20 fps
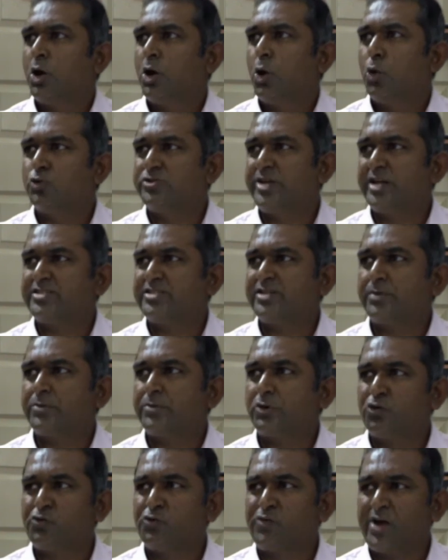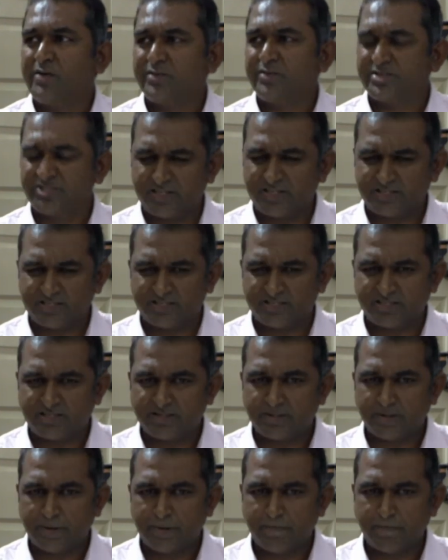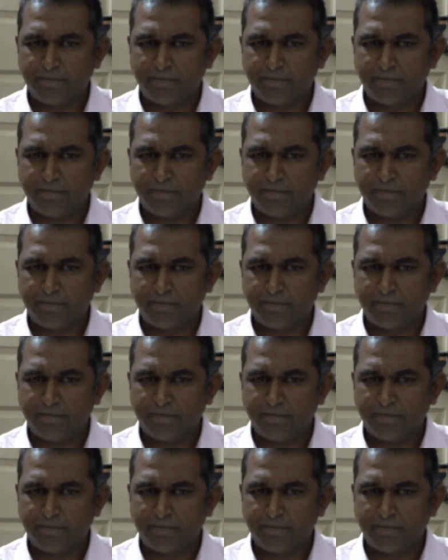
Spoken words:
Hosea chapter 2, 5 and 6.